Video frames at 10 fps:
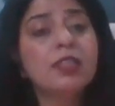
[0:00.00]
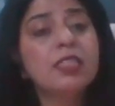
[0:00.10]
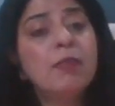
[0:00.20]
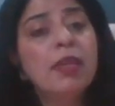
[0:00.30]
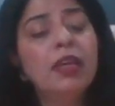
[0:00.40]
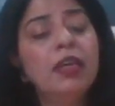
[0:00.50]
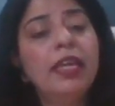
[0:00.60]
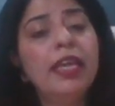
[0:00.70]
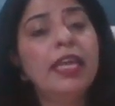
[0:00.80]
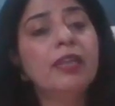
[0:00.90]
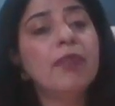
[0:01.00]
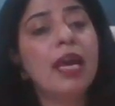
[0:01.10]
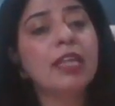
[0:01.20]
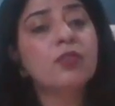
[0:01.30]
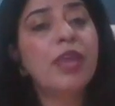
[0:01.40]
Similarly, in
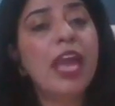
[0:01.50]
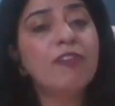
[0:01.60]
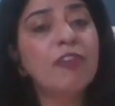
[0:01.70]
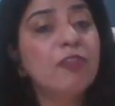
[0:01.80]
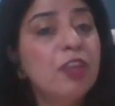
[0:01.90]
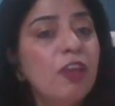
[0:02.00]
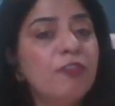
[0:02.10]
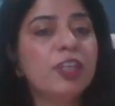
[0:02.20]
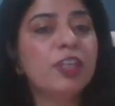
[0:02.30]
maths, we have a wheel of